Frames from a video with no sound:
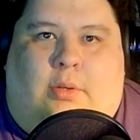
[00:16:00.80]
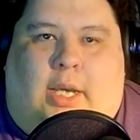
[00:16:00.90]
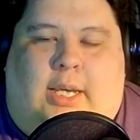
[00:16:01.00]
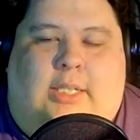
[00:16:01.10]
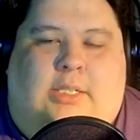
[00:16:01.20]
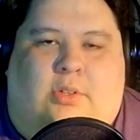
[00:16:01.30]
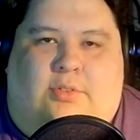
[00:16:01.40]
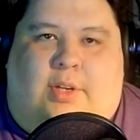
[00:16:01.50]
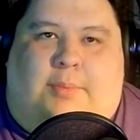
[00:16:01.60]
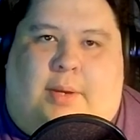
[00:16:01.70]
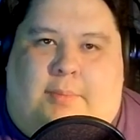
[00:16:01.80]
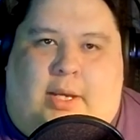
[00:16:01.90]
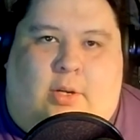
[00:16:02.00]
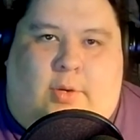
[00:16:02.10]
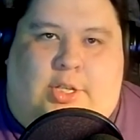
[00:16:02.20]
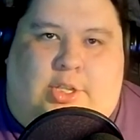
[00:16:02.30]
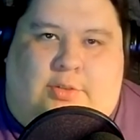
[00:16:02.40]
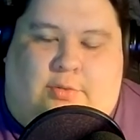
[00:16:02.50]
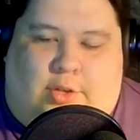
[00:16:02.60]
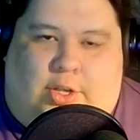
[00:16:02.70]
I guess sort of like my main
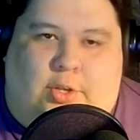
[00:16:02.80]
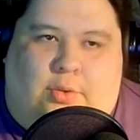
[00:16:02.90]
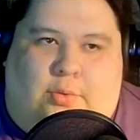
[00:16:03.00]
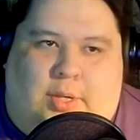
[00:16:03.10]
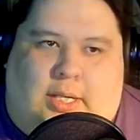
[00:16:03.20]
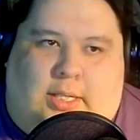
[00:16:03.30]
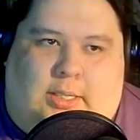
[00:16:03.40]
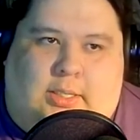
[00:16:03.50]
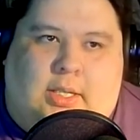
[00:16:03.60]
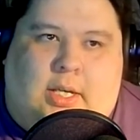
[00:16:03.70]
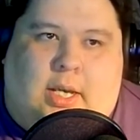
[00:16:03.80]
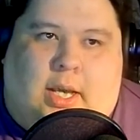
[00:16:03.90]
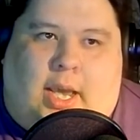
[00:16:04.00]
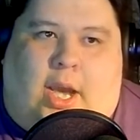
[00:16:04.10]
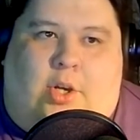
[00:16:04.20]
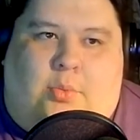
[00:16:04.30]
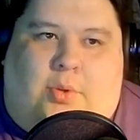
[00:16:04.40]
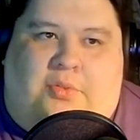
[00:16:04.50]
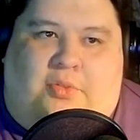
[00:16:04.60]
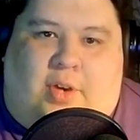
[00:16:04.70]
question for you is, how do
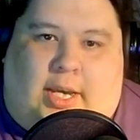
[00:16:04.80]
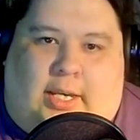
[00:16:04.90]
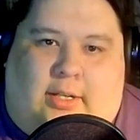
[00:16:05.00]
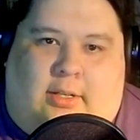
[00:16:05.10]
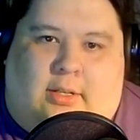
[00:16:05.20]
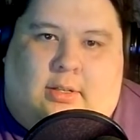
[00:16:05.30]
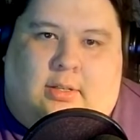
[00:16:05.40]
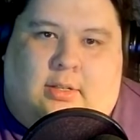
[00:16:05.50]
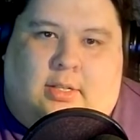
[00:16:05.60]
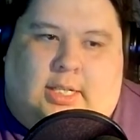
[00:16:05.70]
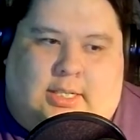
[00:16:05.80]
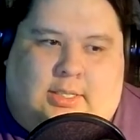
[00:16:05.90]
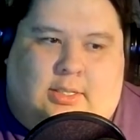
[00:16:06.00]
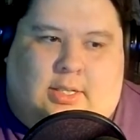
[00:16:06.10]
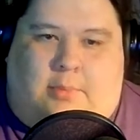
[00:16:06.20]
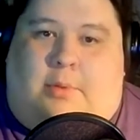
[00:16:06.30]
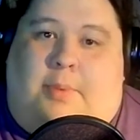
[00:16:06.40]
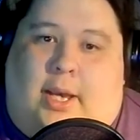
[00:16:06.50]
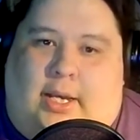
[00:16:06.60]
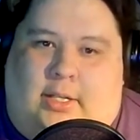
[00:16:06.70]
we fight this double
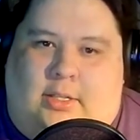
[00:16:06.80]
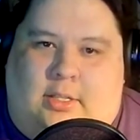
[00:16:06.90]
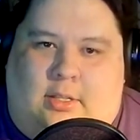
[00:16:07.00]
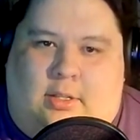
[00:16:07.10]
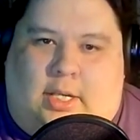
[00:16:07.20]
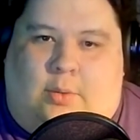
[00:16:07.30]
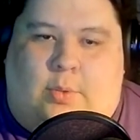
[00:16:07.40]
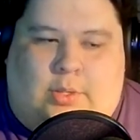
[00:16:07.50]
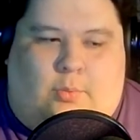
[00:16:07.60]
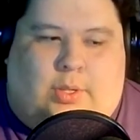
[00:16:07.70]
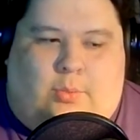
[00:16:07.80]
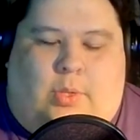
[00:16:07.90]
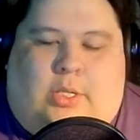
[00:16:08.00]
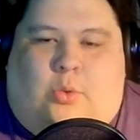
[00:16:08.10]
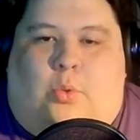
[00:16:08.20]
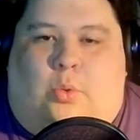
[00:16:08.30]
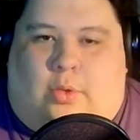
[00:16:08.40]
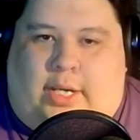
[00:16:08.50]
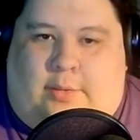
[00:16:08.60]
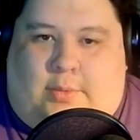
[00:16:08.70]
bind? Like with, with what
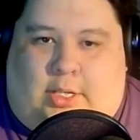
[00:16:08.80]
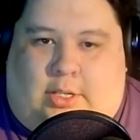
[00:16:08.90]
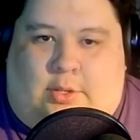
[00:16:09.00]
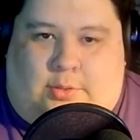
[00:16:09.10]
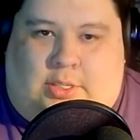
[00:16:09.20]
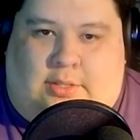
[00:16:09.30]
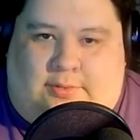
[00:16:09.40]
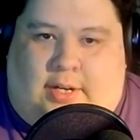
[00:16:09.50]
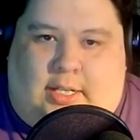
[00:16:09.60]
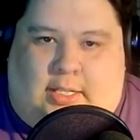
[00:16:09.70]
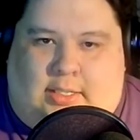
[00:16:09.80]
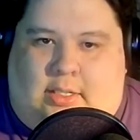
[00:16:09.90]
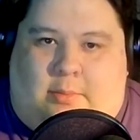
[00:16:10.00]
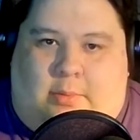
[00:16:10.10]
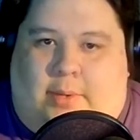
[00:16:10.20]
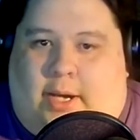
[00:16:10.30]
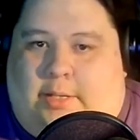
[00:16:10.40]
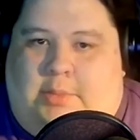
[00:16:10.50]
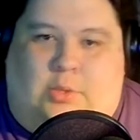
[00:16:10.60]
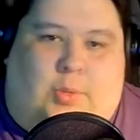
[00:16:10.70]
tool can we use to fight this double
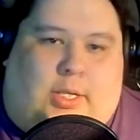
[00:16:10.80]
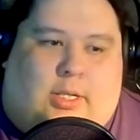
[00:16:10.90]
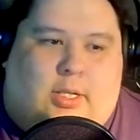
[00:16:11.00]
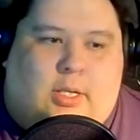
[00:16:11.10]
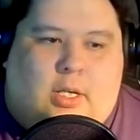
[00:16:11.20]
bind between